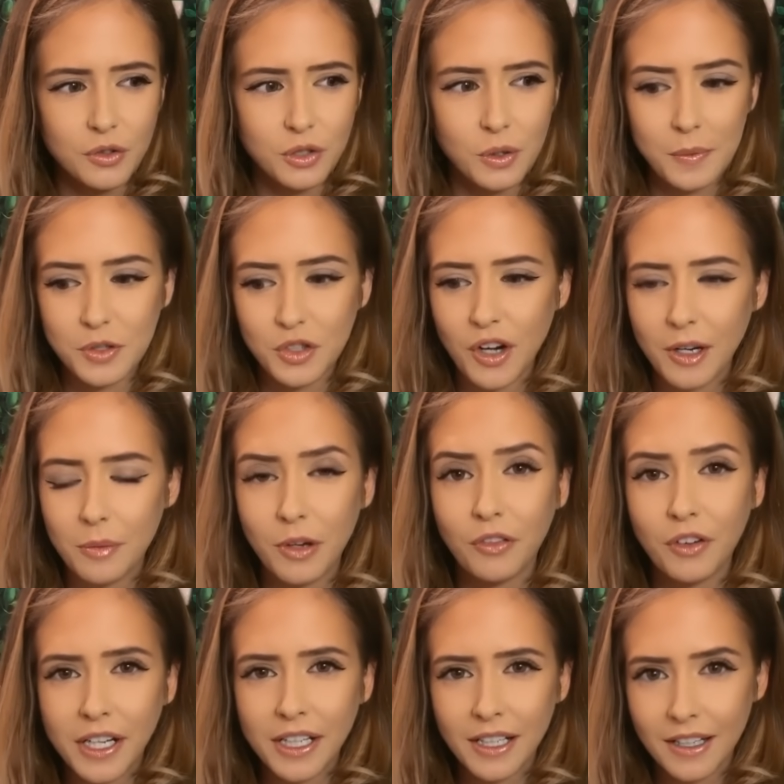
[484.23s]
So I was trying to be
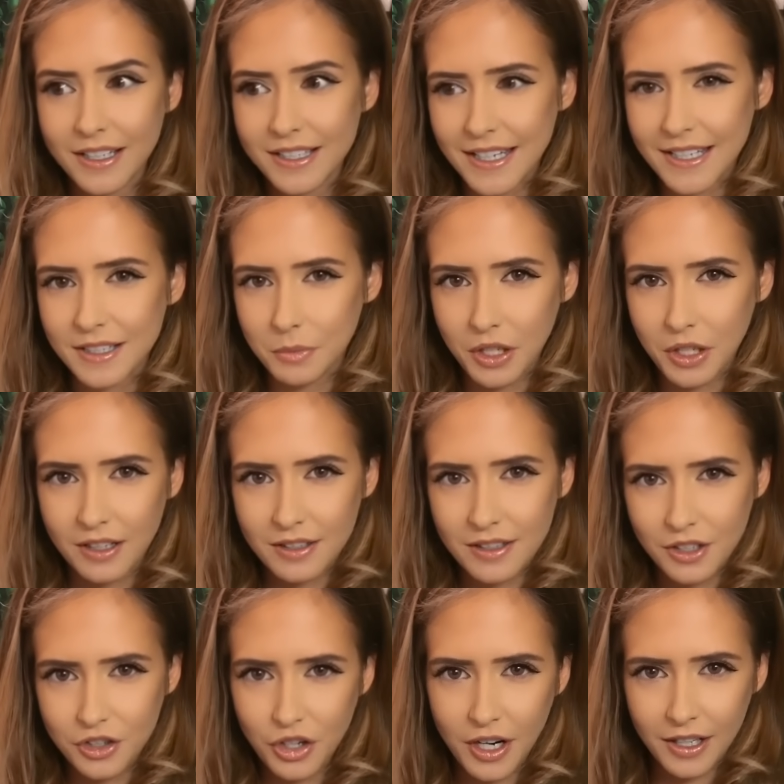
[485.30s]
friendly and say something
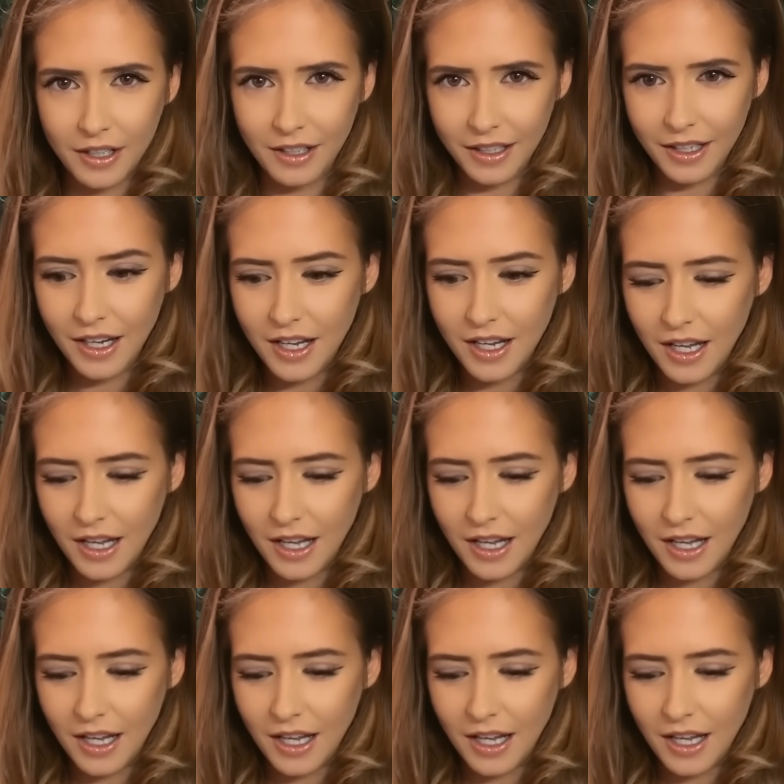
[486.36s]
else to try and, like,